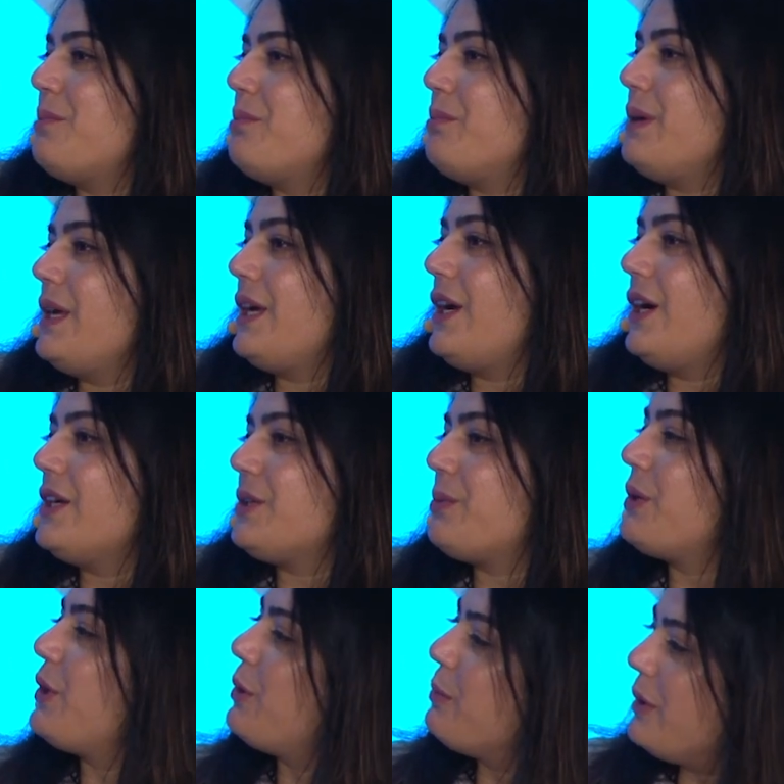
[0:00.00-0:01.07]
because
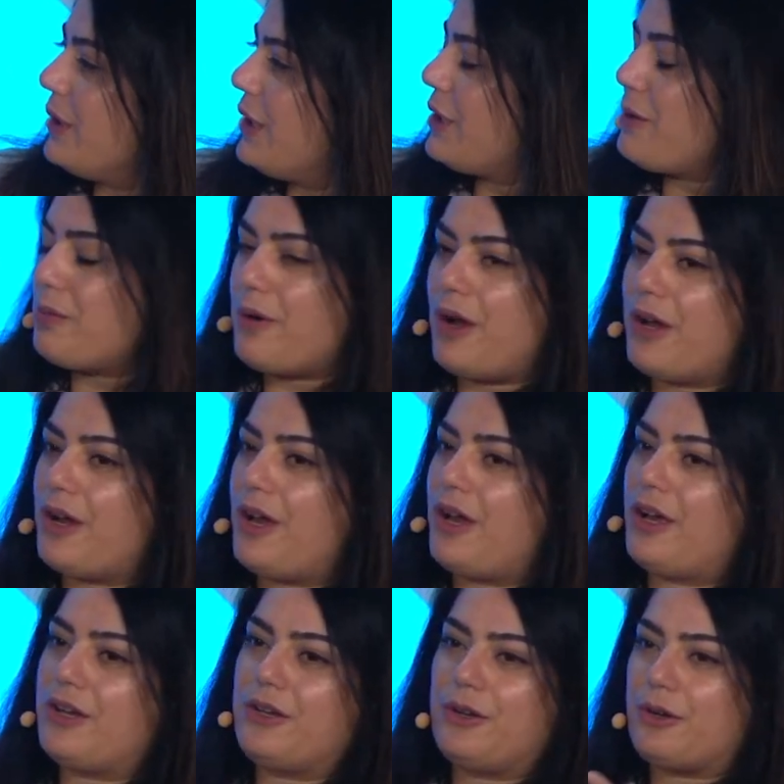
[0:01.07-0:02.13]
when you're building the
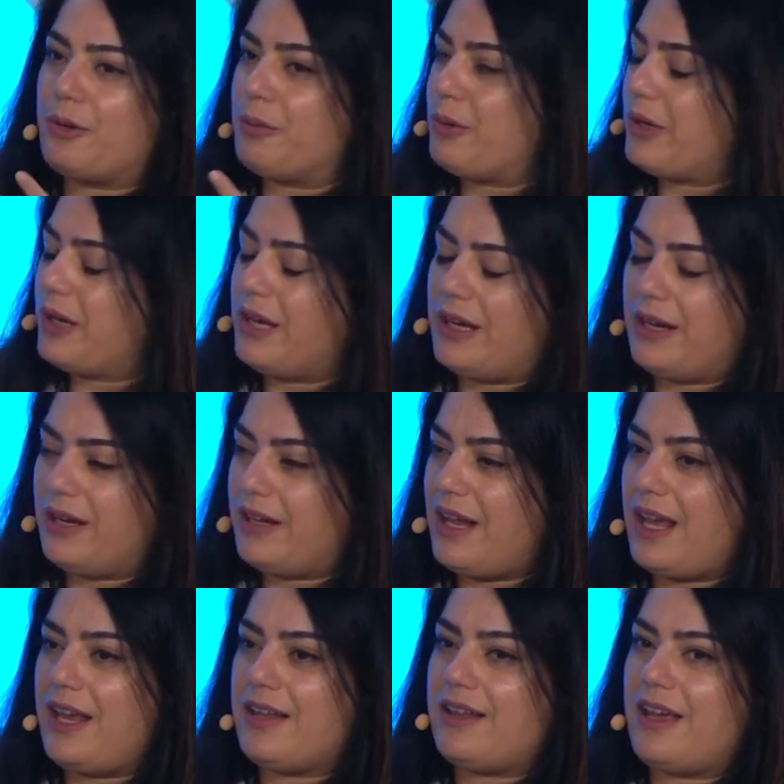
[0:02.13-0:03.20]
product, you're working
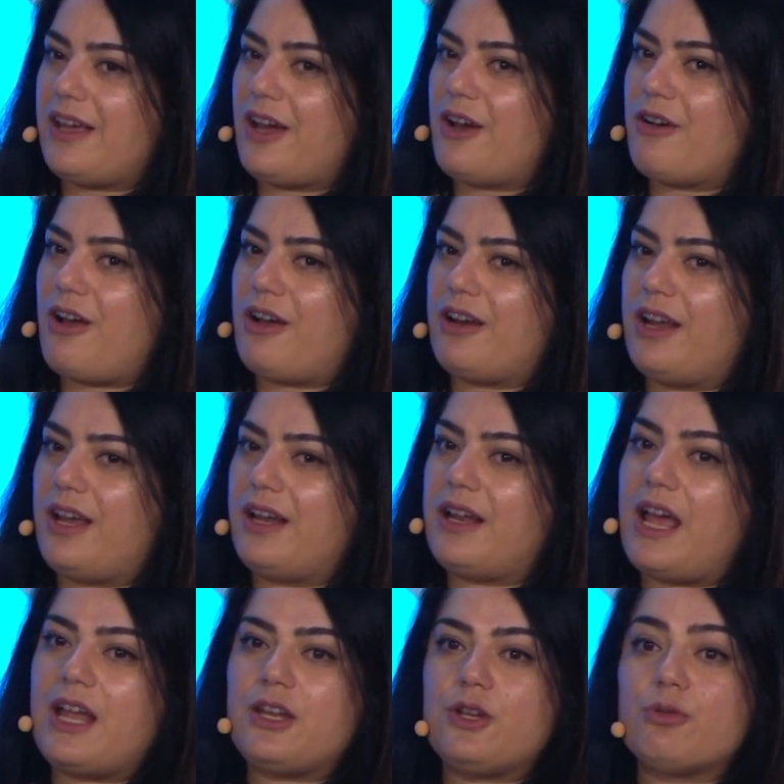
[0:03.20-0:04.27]
day in, day out on it,
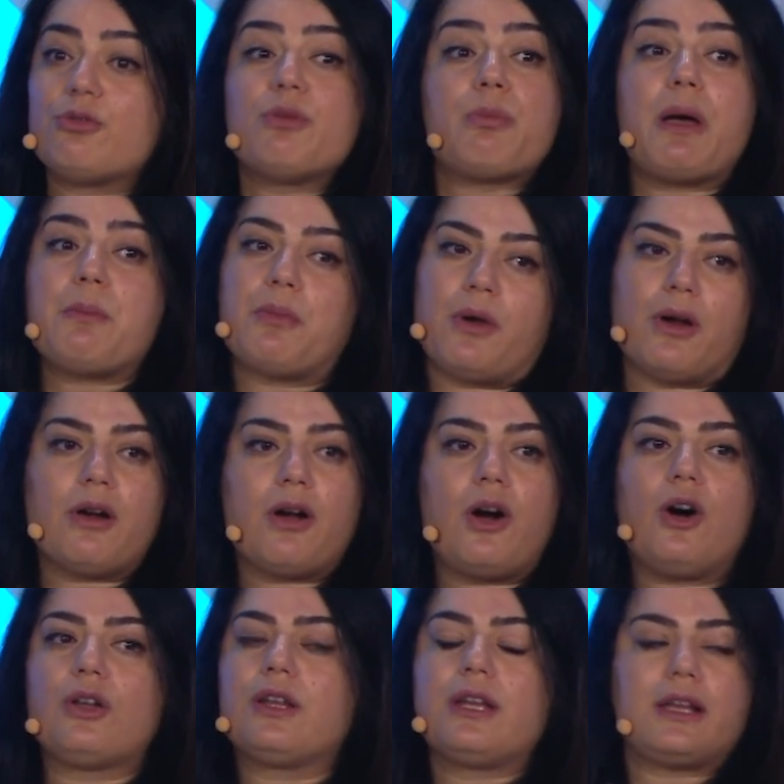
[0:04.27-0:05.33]
and you remember
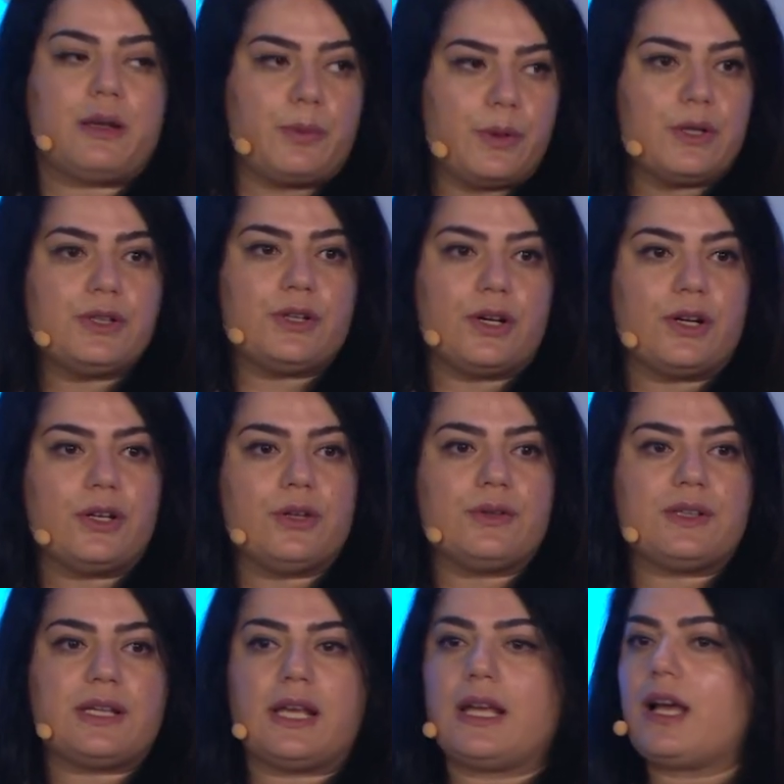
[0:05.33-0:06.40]
all the data points you're
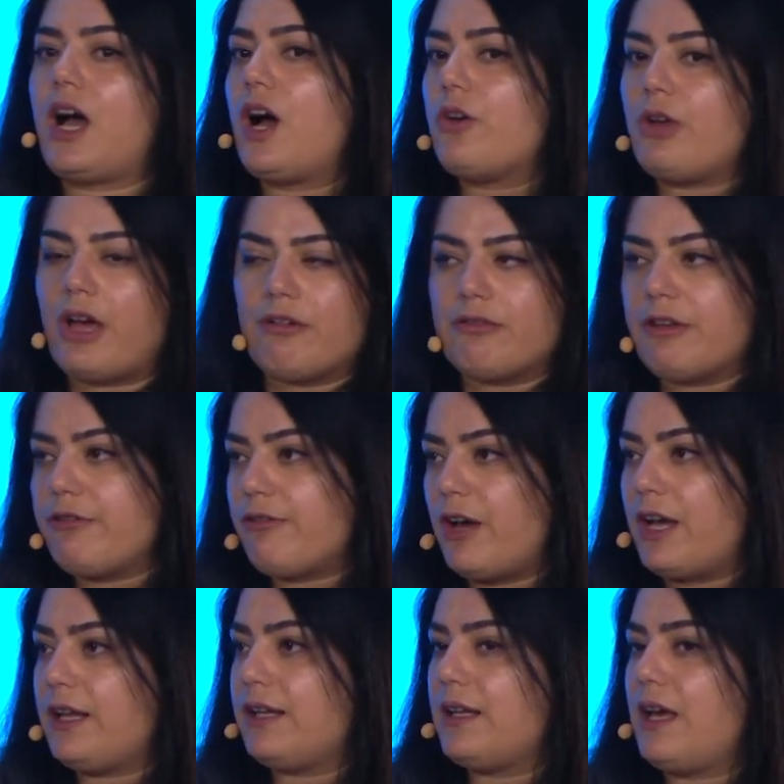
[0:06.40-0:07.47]
using, how you have
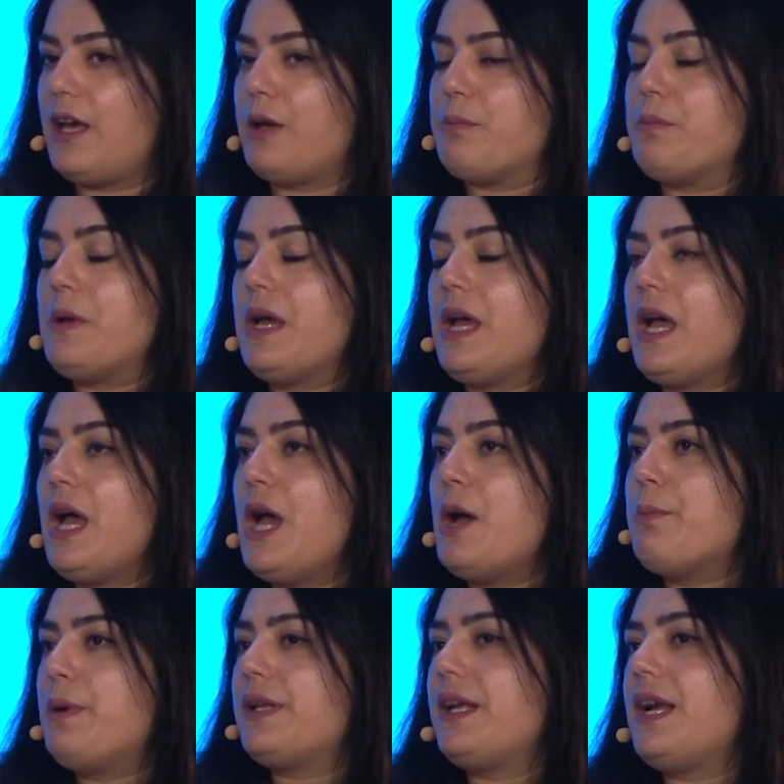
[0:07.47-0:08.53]
defined them.
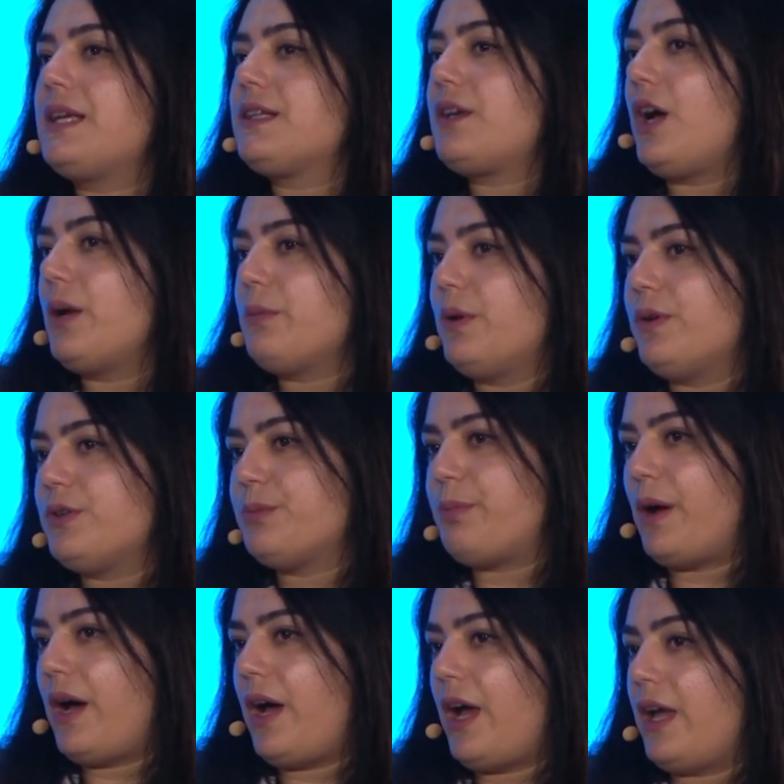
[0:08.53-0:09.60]
But then as time goes
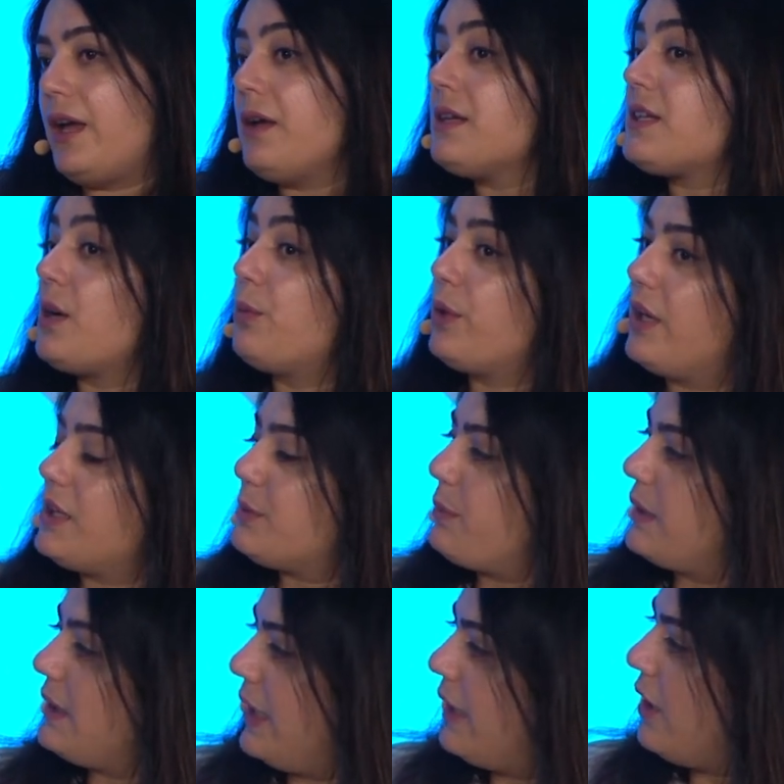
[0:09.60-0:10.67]
by, someone else might take